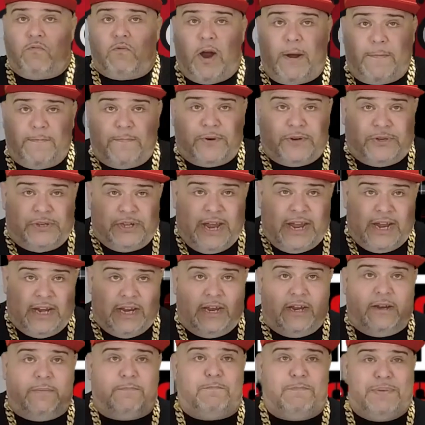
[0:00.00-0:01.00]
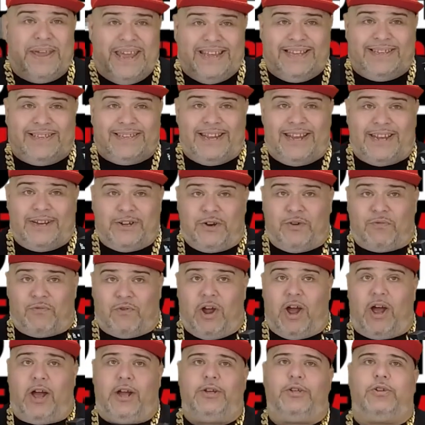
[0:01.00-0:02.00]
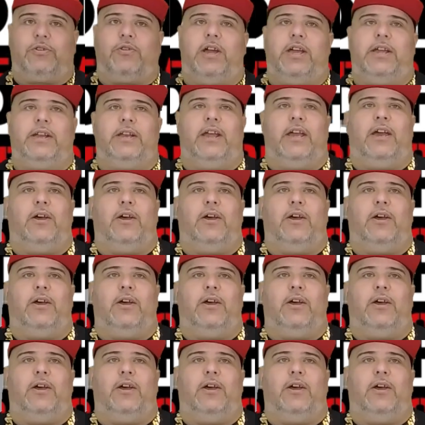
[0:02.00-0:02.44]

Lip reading: representing Basshead Garage right